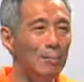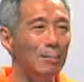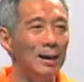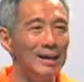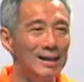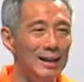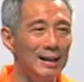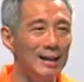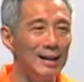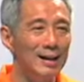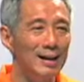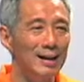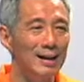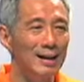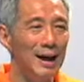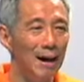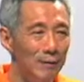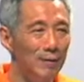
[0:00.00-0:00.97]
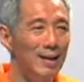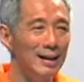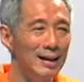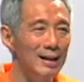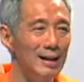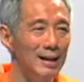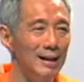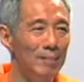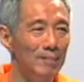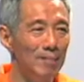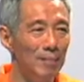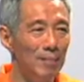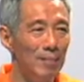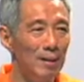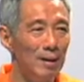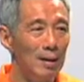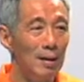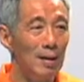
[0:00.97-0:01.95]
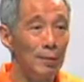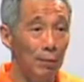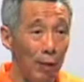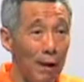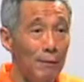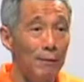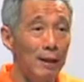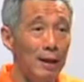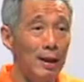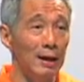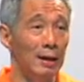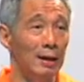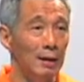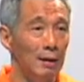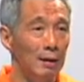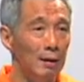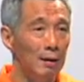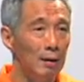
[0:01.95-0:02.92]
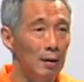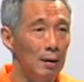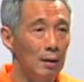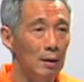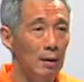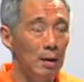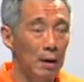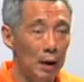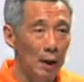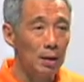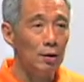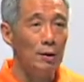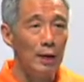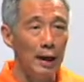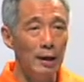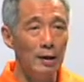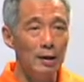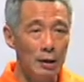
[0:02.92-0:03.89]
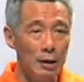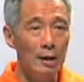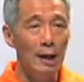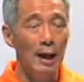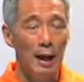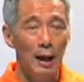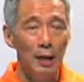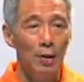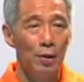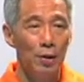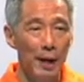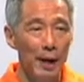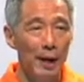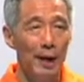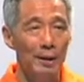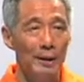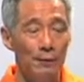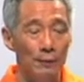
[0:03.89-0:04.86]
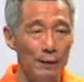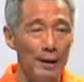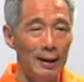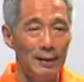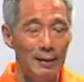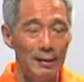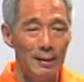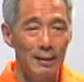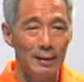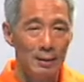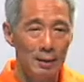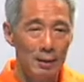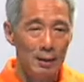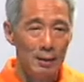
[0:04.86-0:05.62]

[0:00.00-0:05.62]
the budget every year for everything: education, healthcare, defense,